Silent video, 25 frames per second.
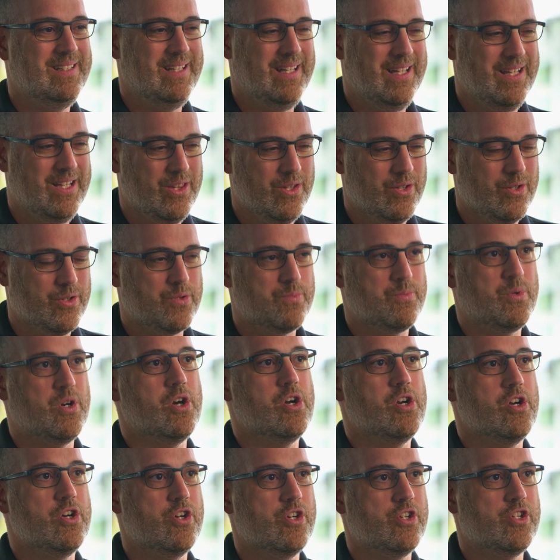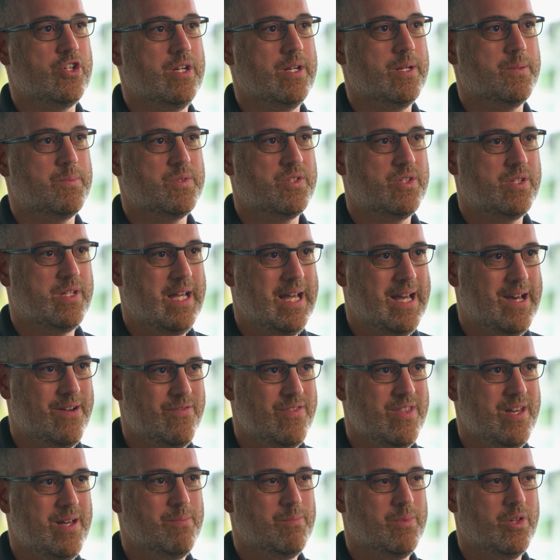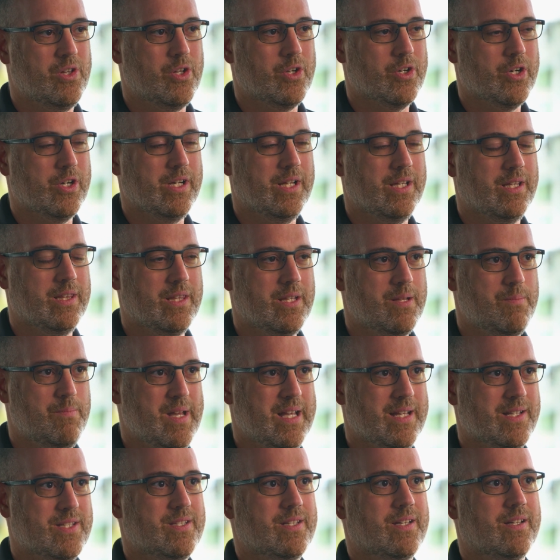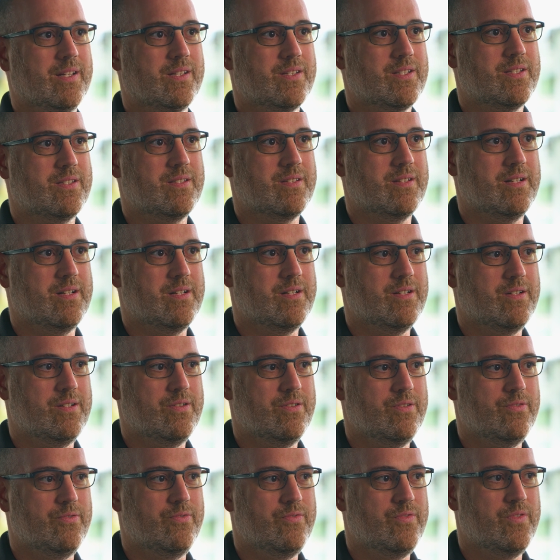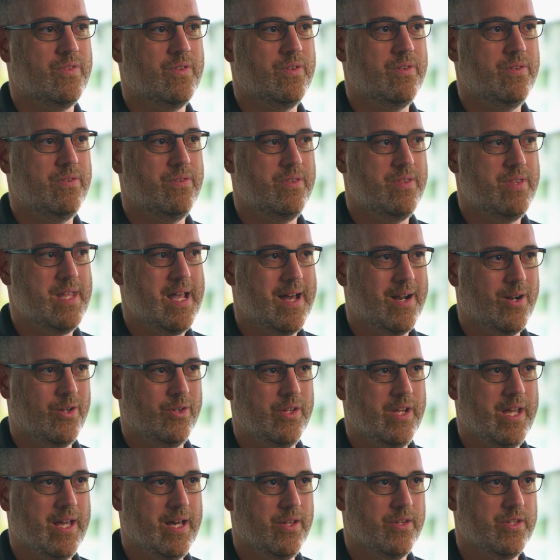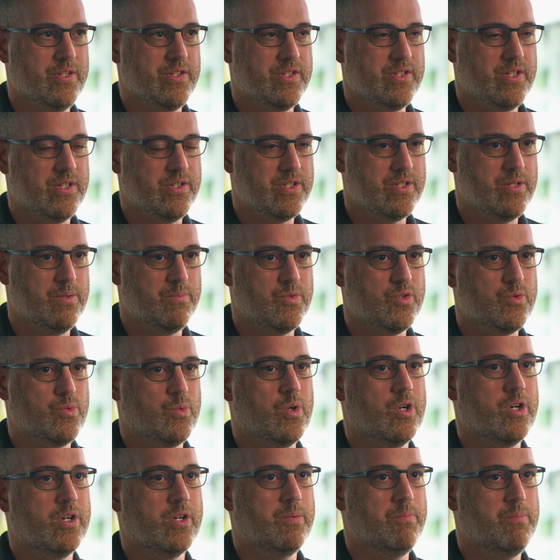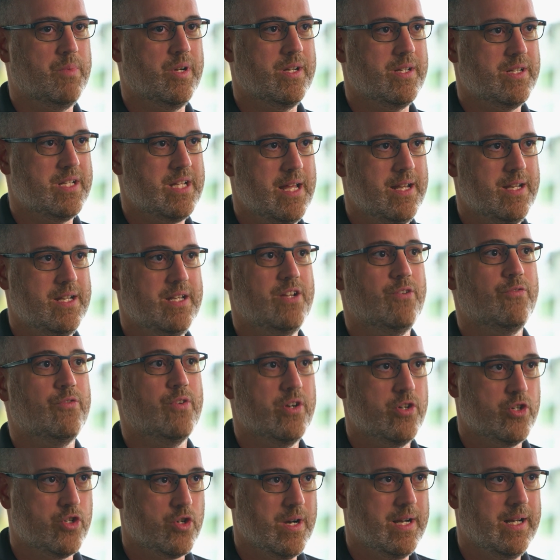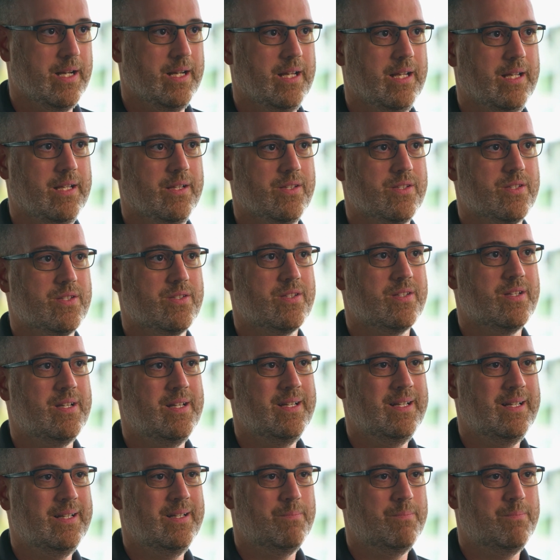in those partnerships, have them learning the basics of not only how the systems work, but attend different trainings,